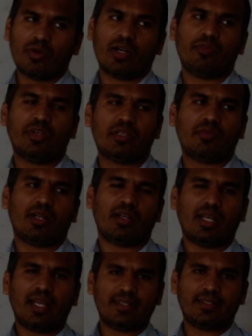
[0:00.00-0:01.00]
want which one?
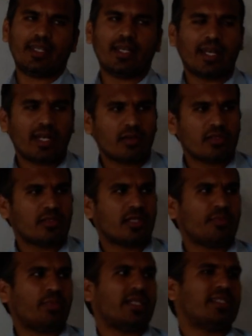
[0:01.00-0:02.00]
Acidic hydrolysis
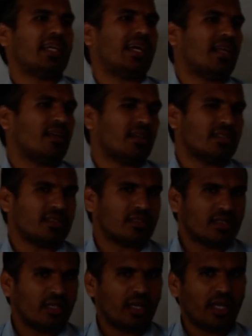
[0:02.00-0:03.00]
or basic hydrolysis?
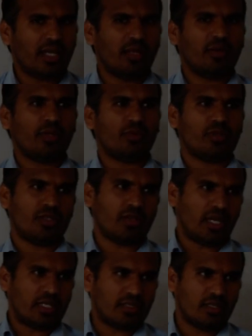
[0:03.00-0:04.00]
Anyone your
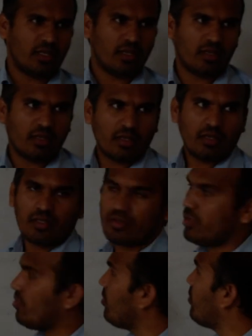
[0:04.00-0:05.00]
choice.
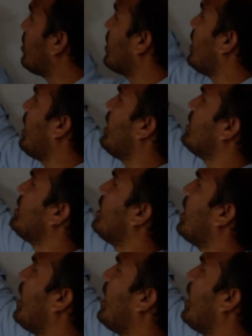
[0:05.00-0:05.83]
So if you want the acidic